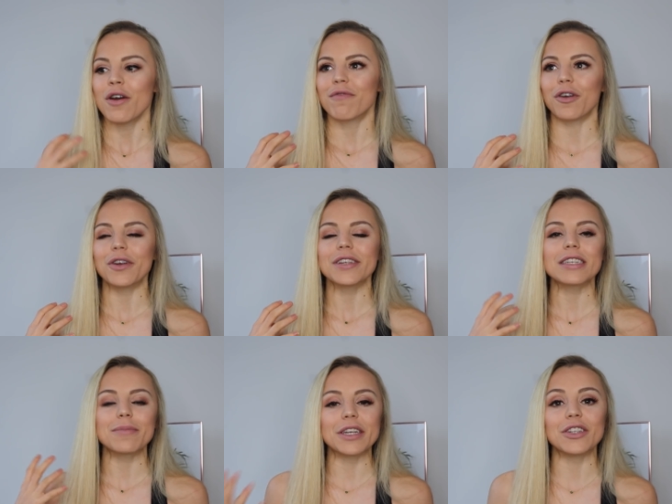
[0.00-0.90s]
Food is
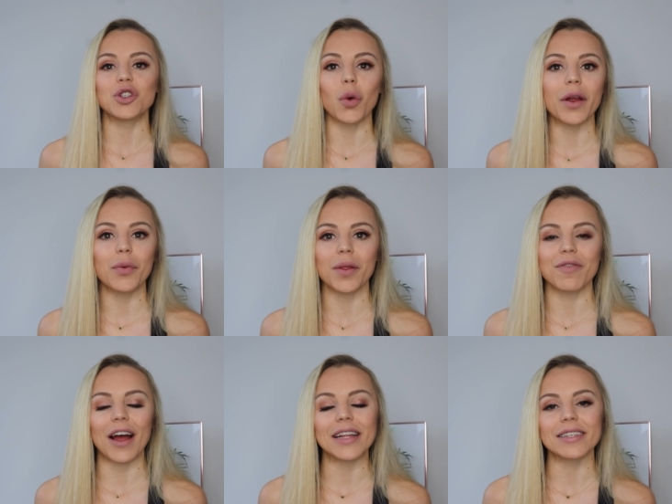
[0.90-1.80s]
to be enjoyed with
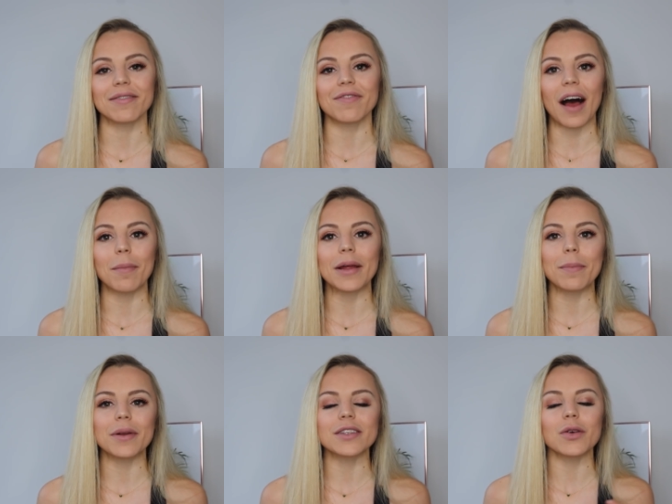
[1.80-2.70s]
friends and family,
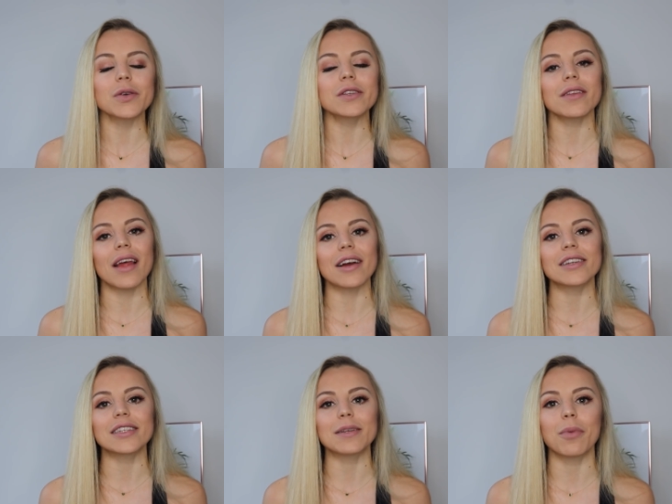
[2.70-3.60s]
but it's also there
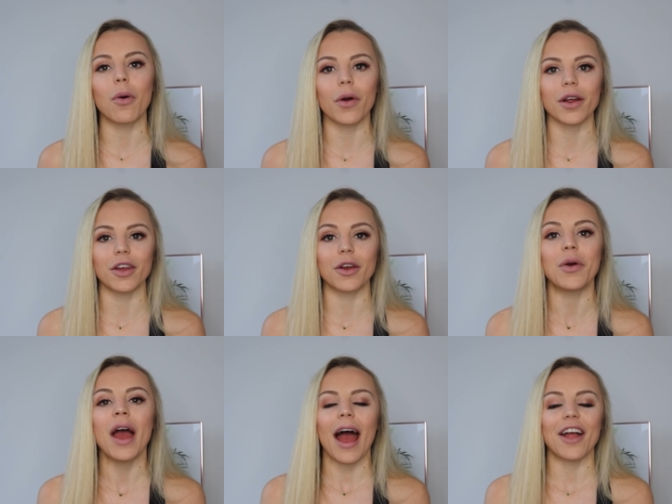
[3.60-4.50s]
to support
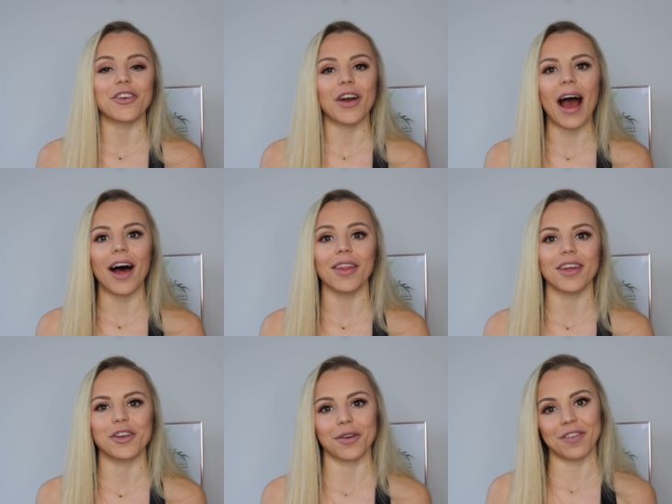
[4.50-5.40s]
you and your health
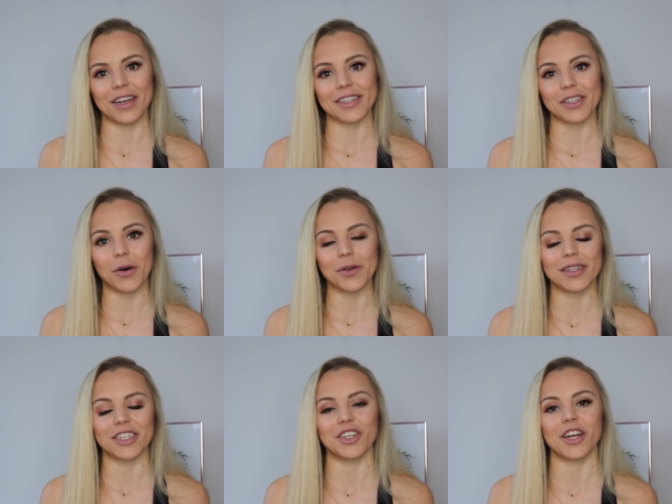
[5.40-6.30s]
and your fitness goals
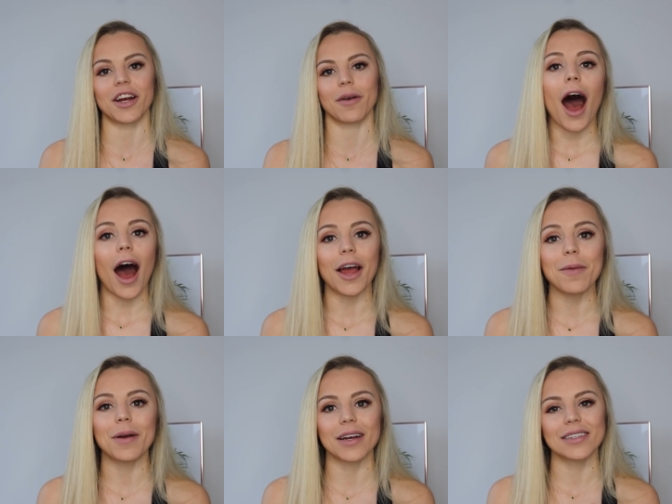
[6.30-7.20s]
this year. I
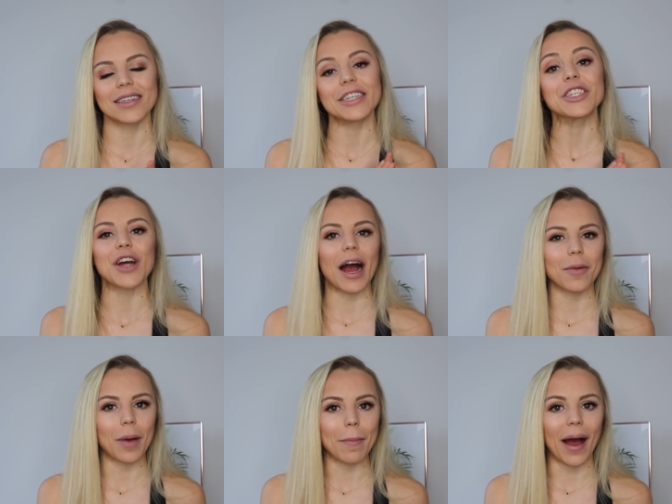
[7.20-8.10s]
personally
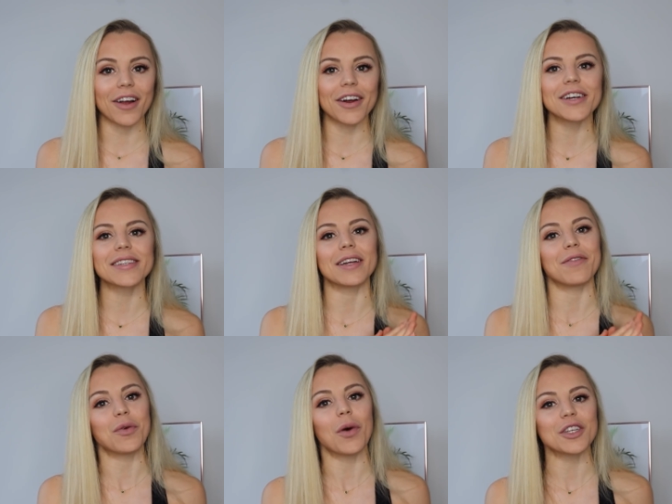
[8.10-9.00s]
track my macros, and
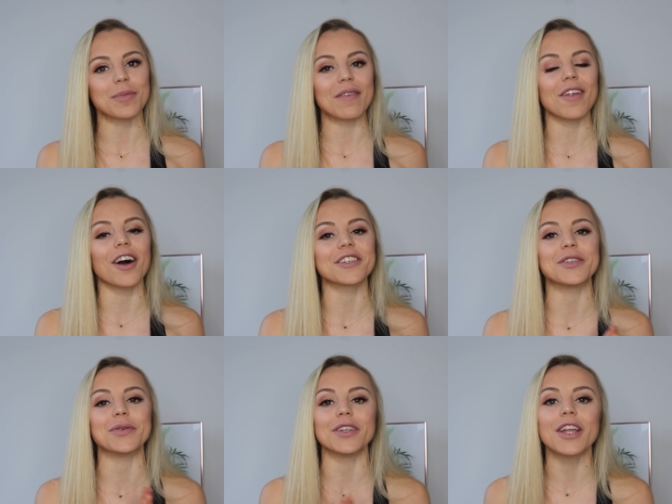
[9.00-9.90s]
if you watch my vlogs,
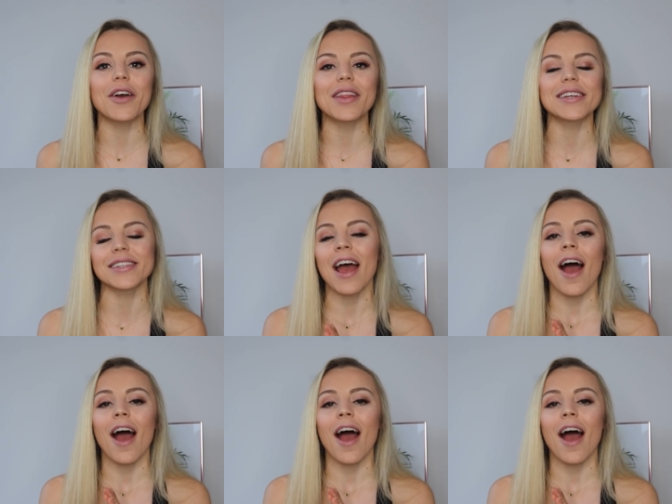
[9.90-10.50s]
you will know this.